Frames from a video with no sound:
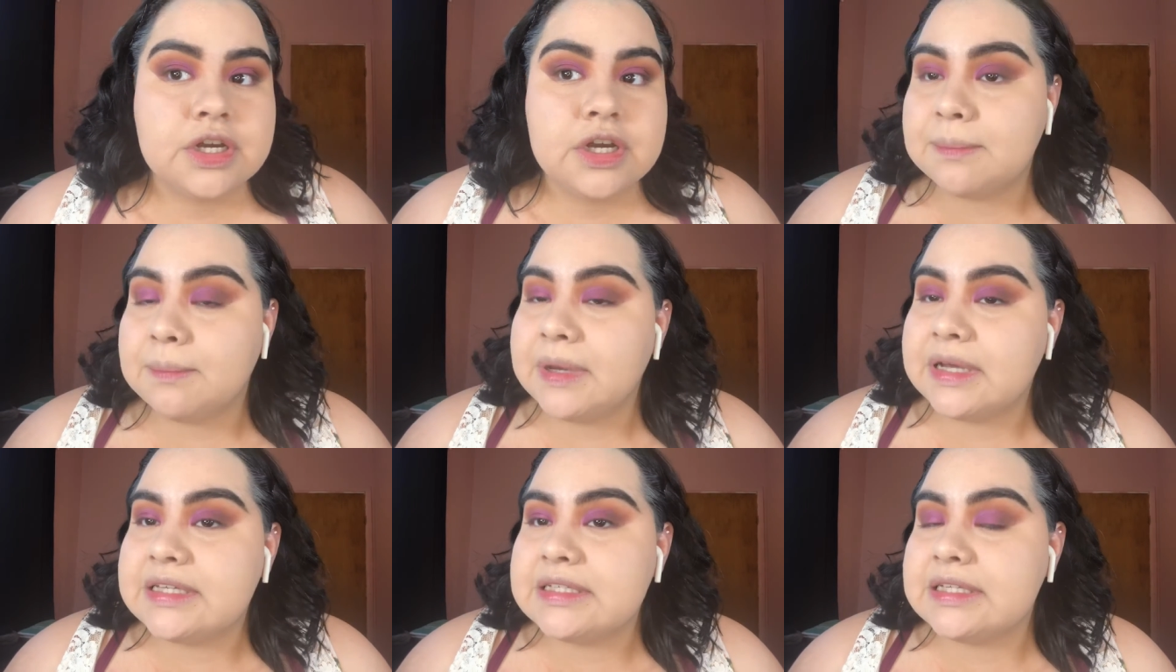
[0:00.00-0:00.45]

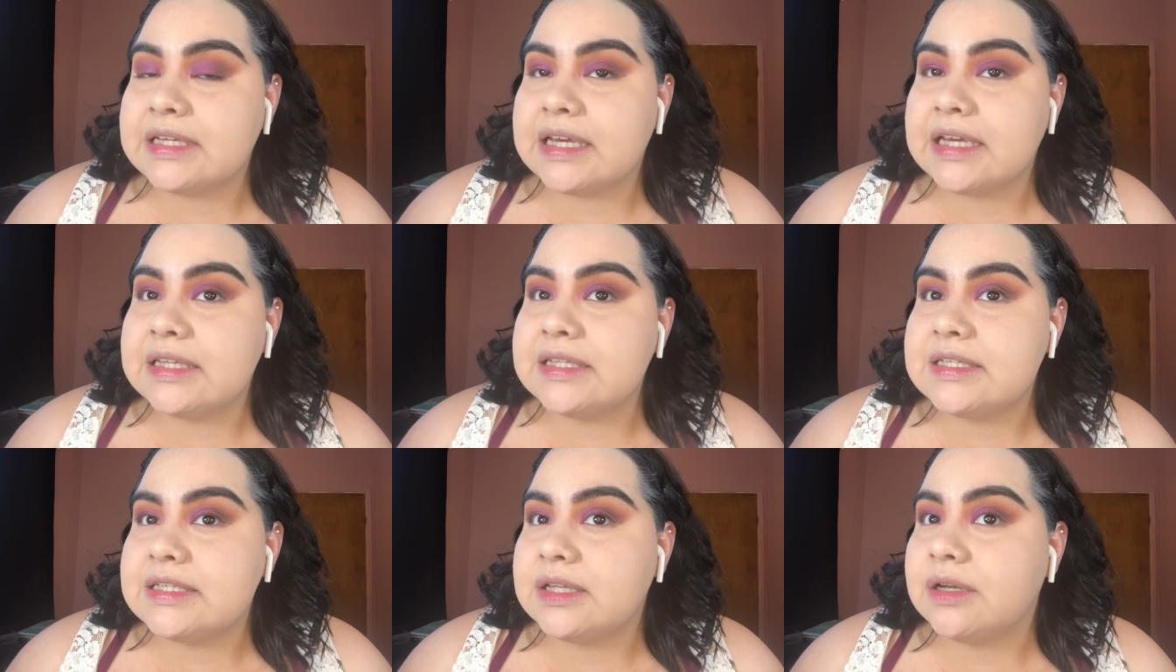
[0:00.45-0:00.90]
My
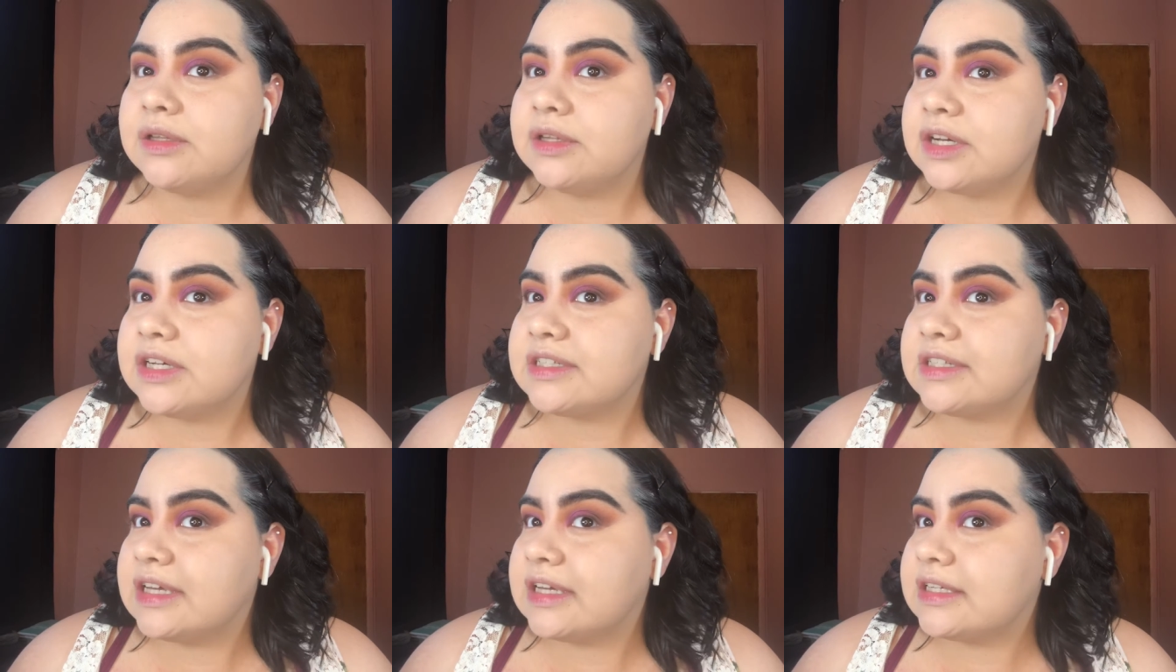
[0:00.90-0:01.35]
skin still
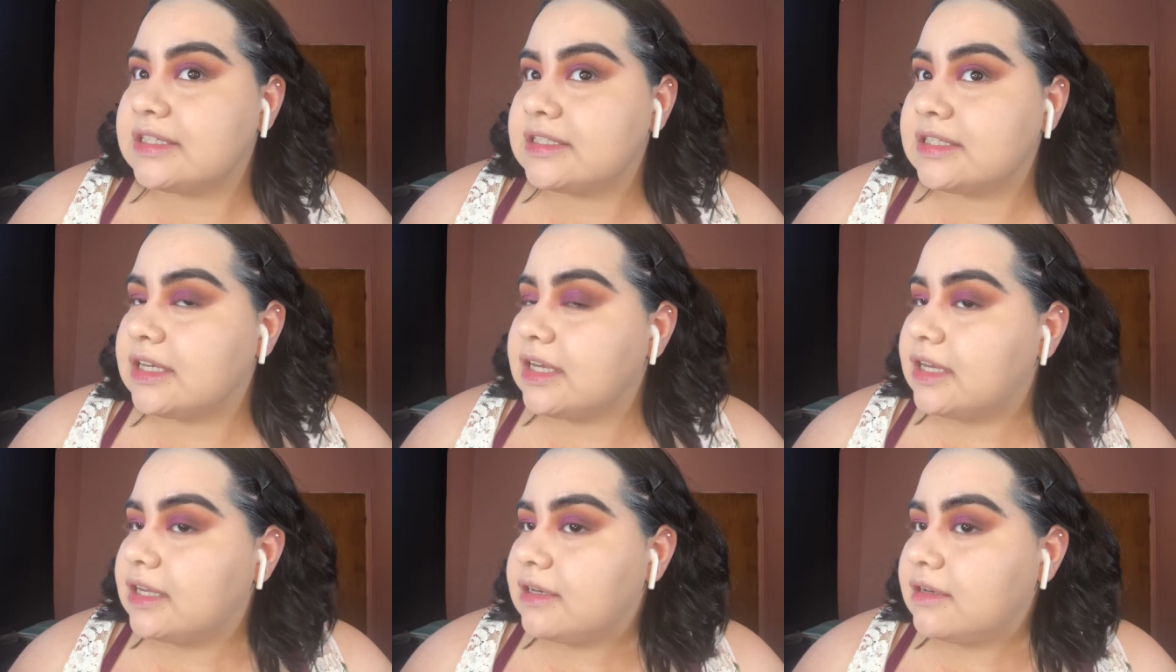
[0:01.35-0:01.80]
looks like
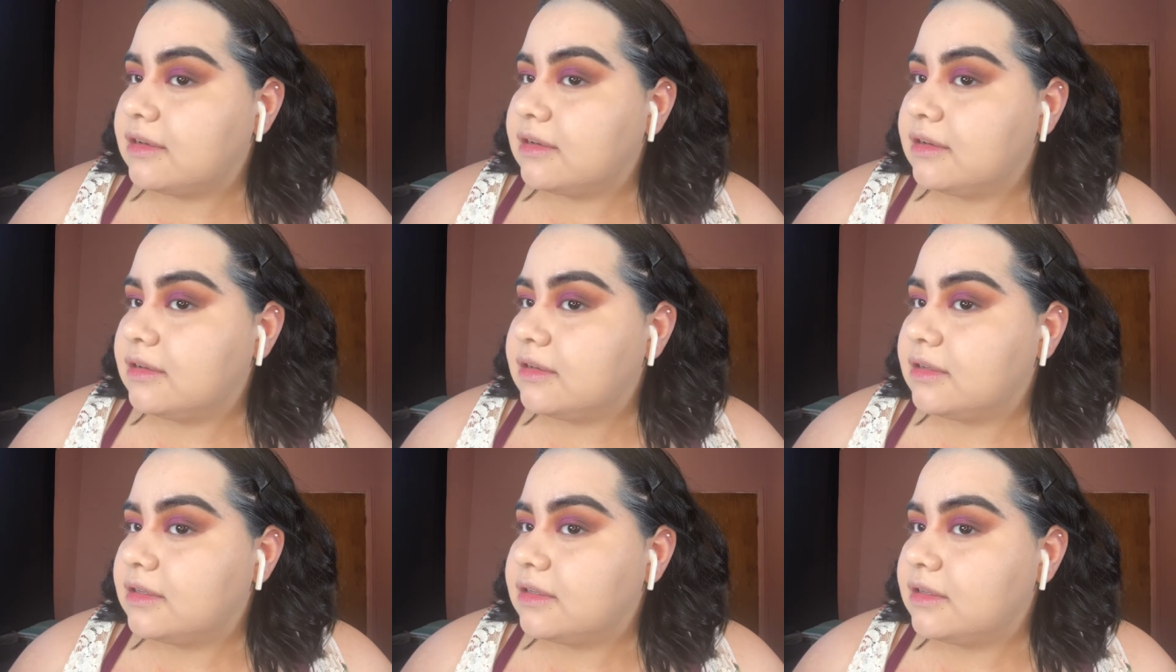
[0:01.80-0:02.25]

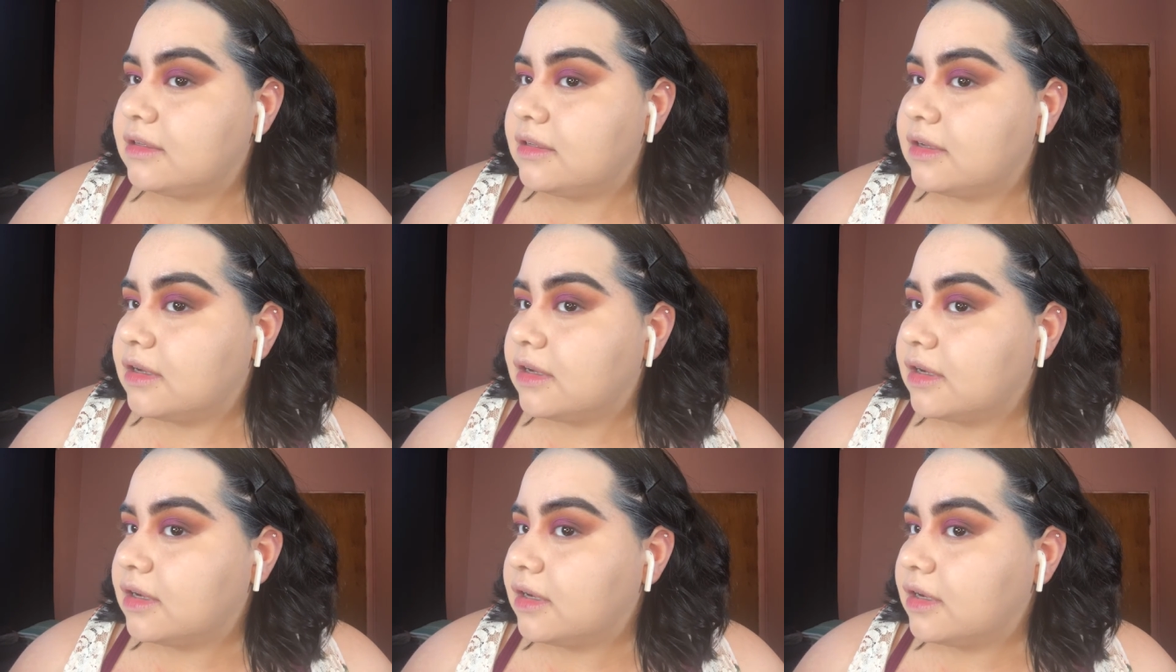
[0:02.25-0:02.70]
skin,
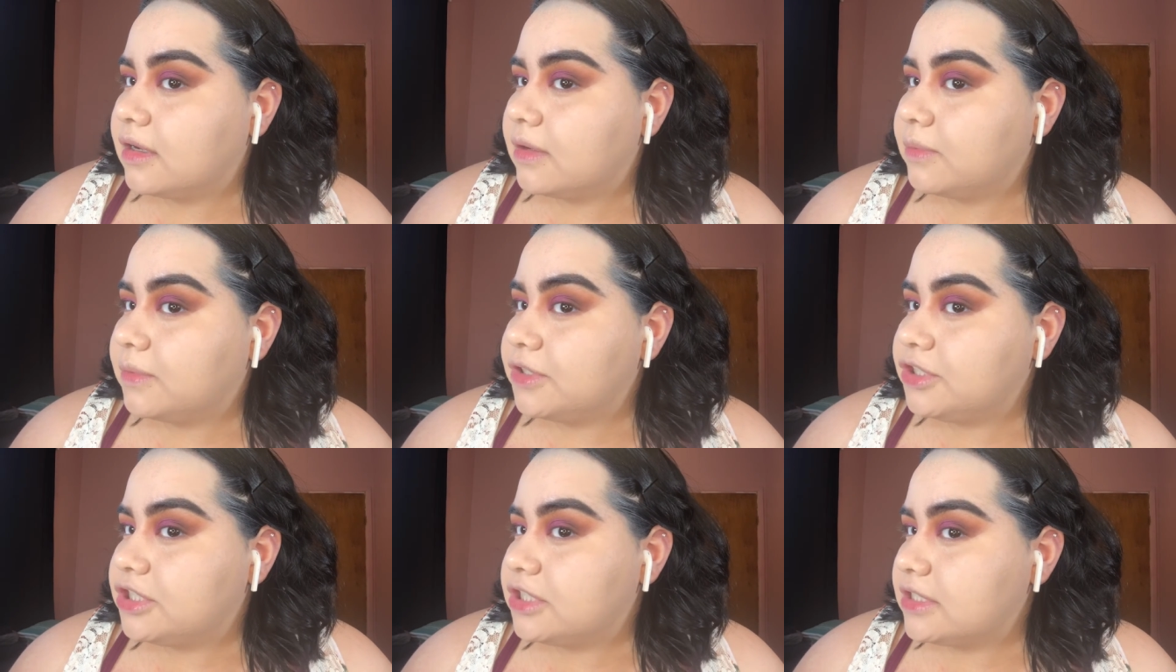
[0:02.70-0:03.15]
uh,
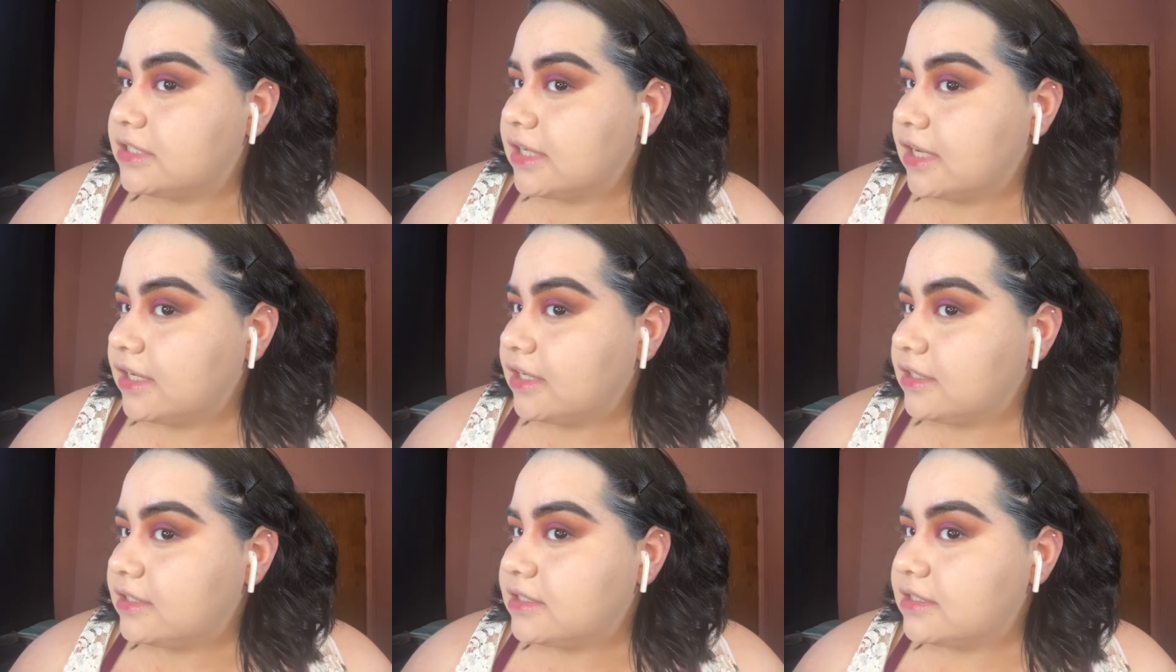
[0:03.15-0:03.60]
which is
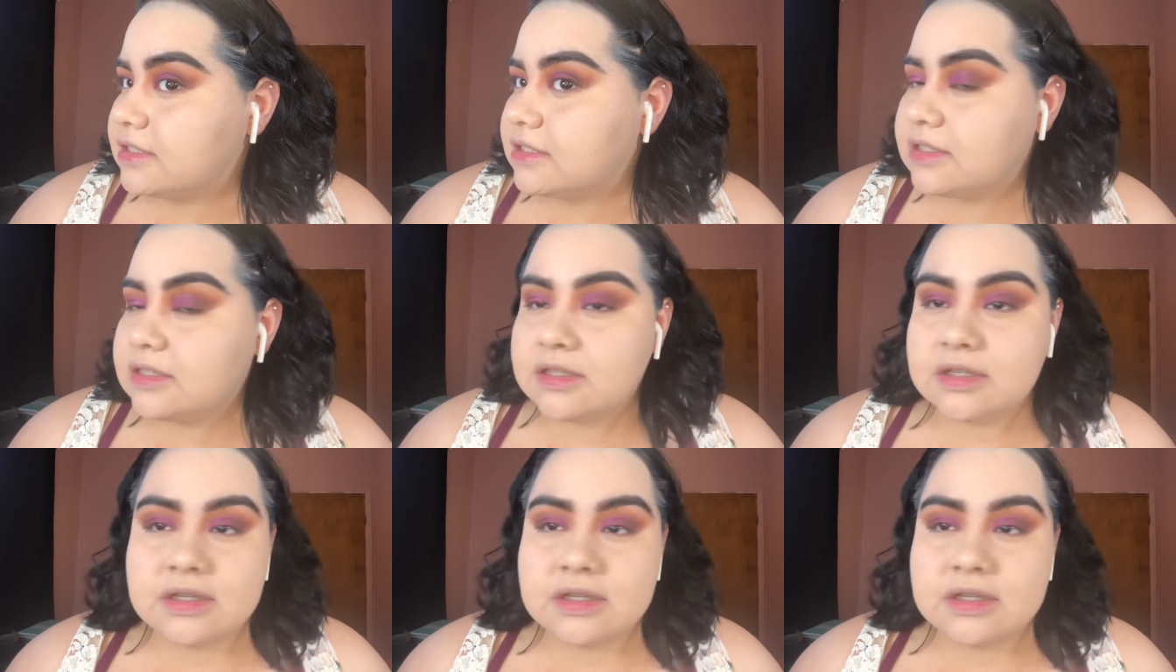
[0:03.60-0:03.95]
nice.